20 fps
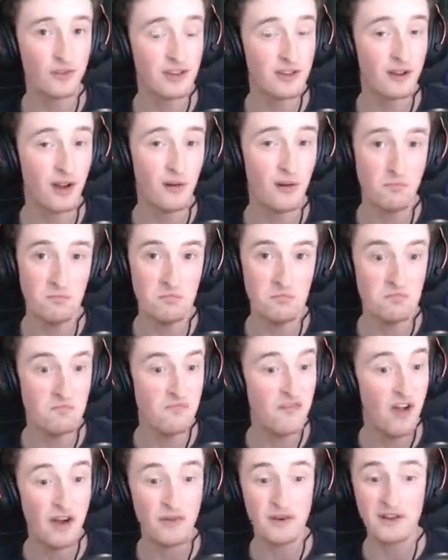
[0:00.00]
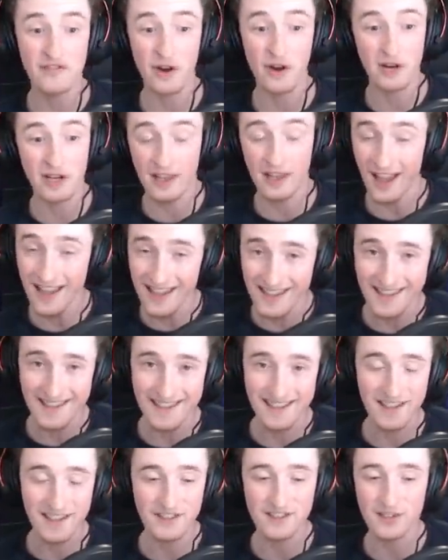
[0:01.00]
and very, very
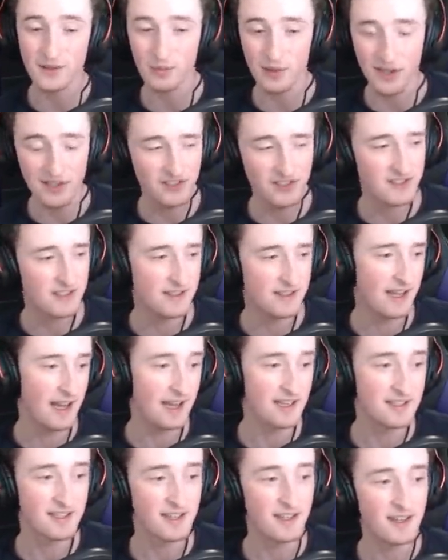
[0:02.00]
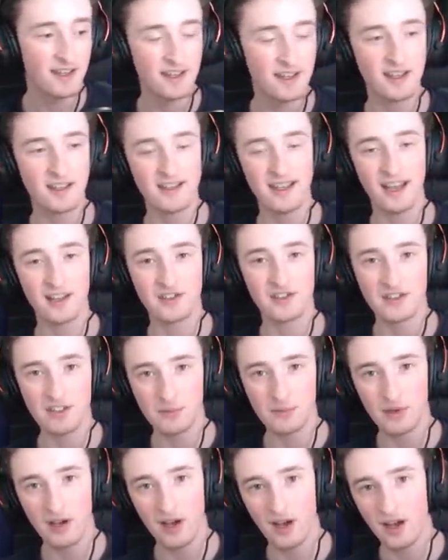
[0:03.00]
likely he is complicit in that yet
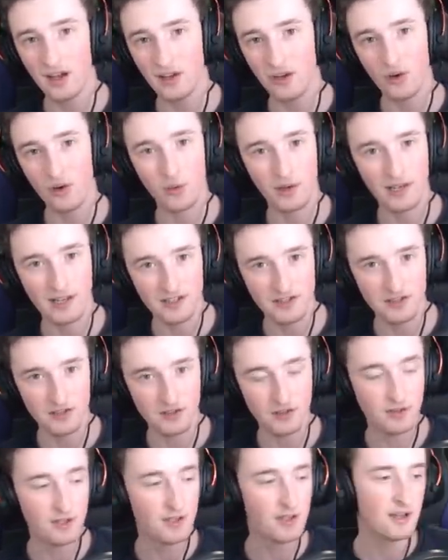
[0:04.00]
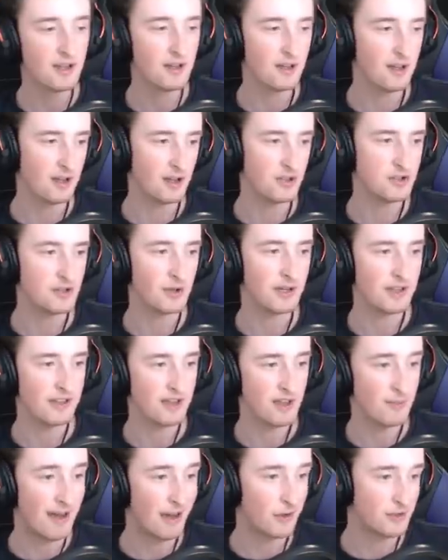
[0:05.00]
CDPR are not willing to uh, do
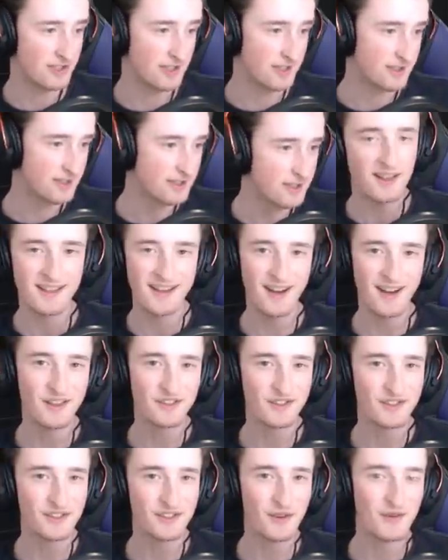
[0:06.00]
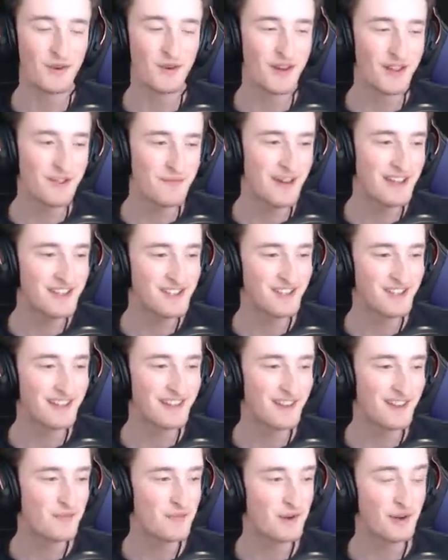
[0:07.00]
anything about it. Now, it's also worth
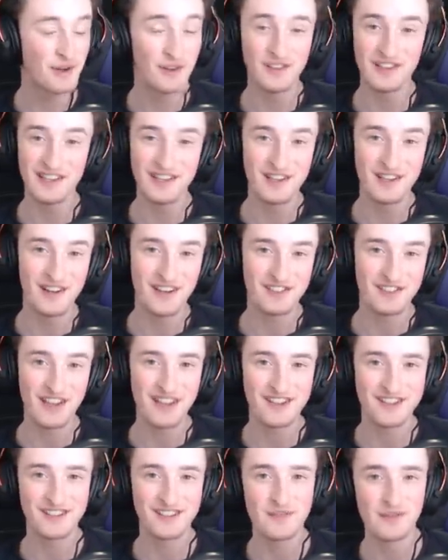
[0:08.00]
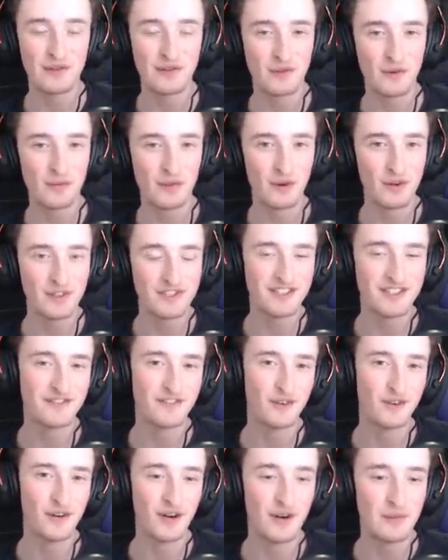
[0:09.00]
mentioning that Proneo has actually been reported
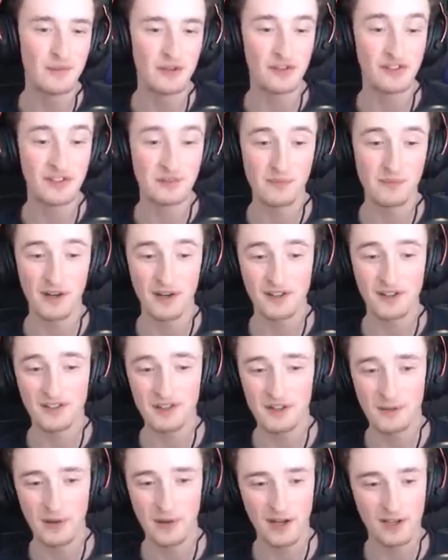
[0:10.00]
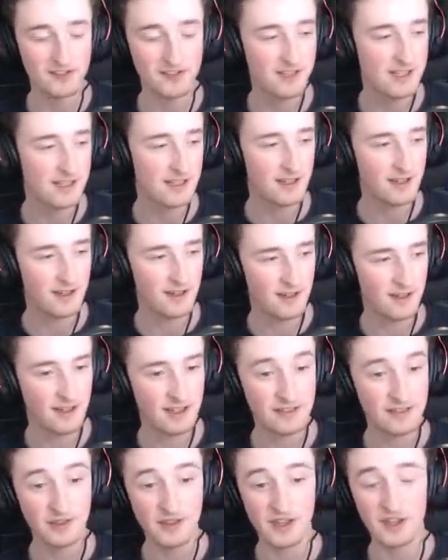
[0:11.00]
for abusing bugs in the past. Uh,
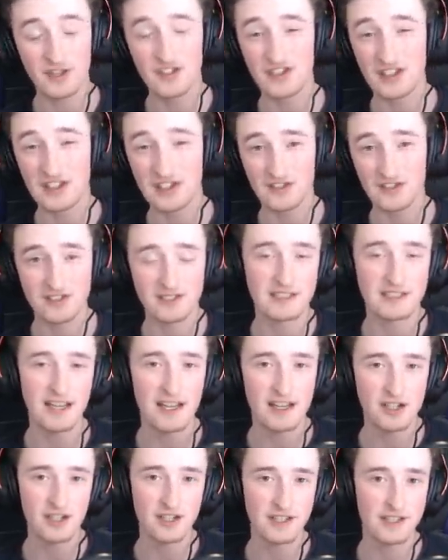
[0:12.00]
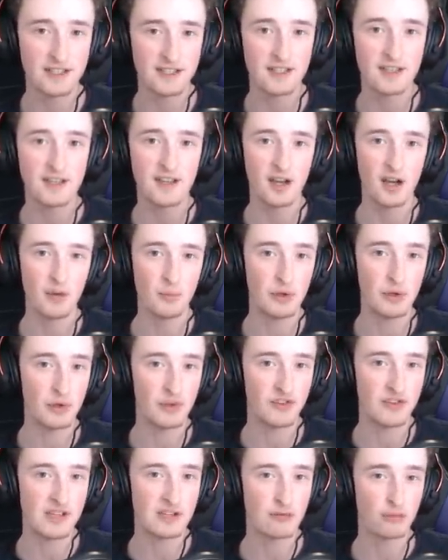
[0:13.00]
even this season, he actually
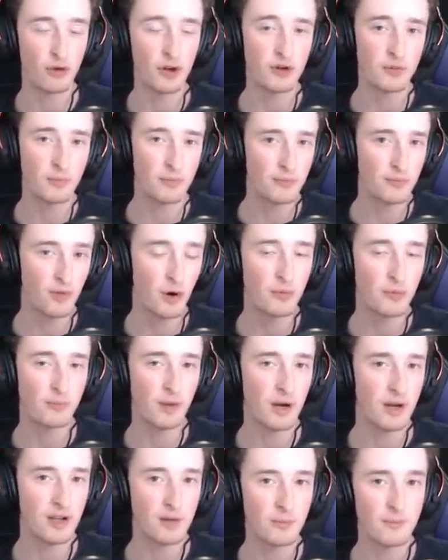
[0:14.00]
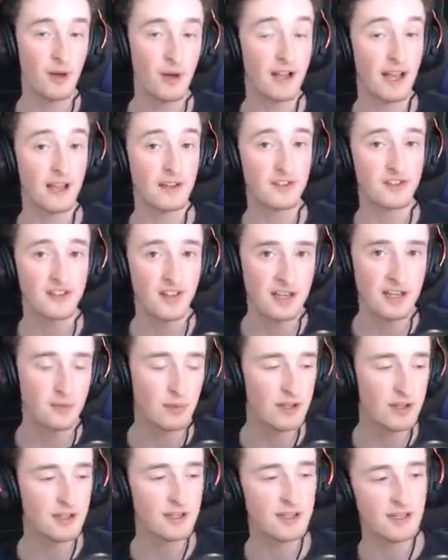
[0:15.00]
abused the rope, rope bug against
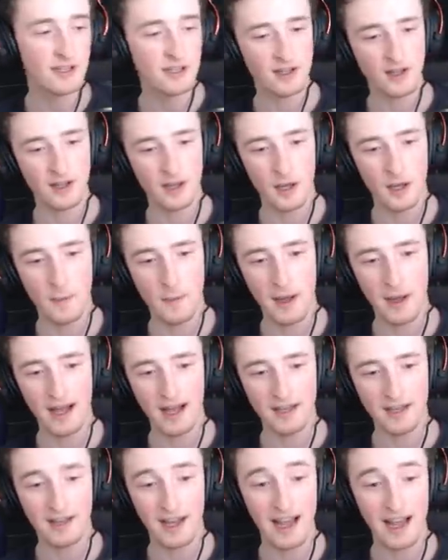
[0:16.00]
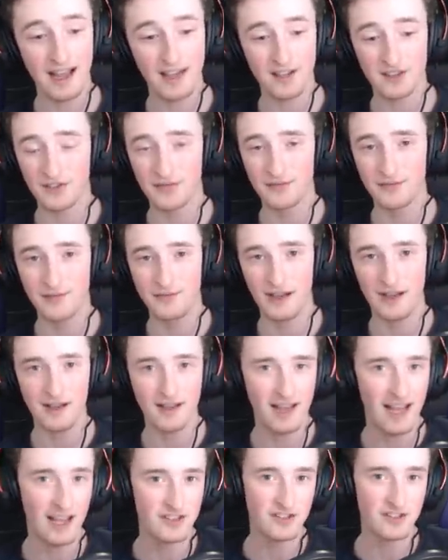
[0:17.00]
Saber, um, and as, uh,
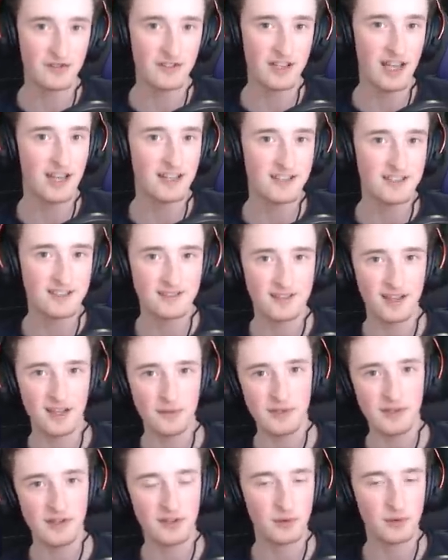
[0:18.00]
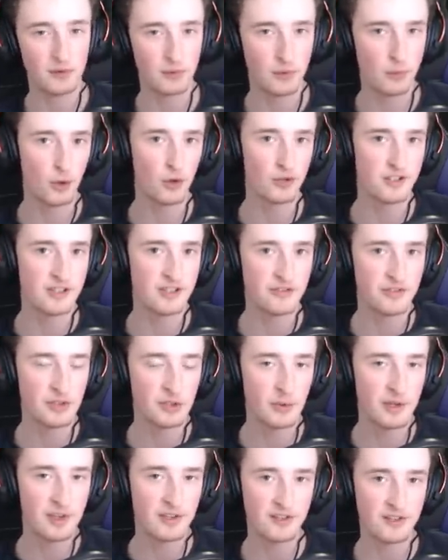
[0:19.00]
as of yet, I mean, this was reported a
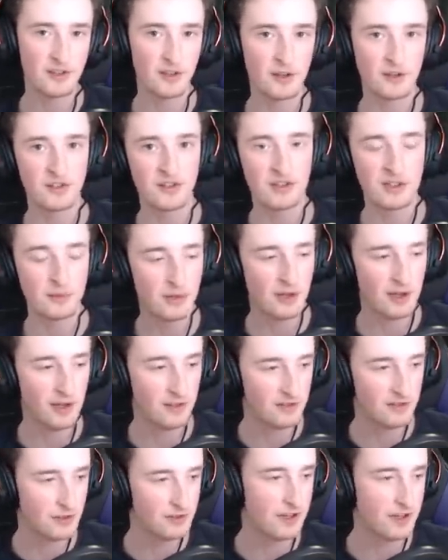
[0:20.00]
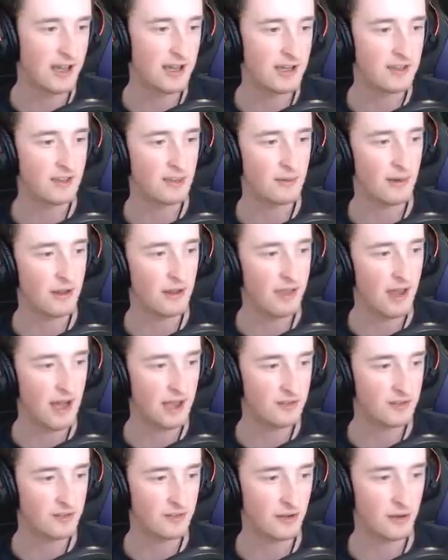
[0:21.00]
few weeks ago, CDPR has not done anything about
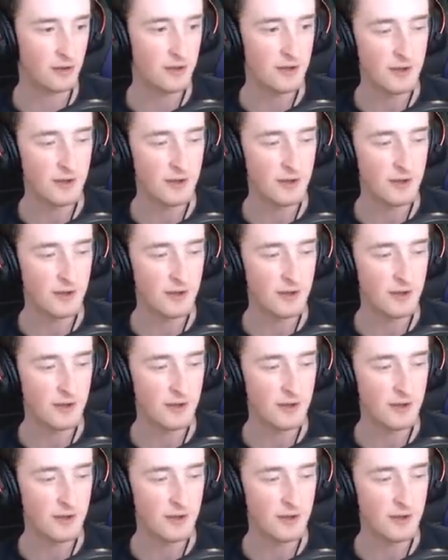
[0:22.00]
that, so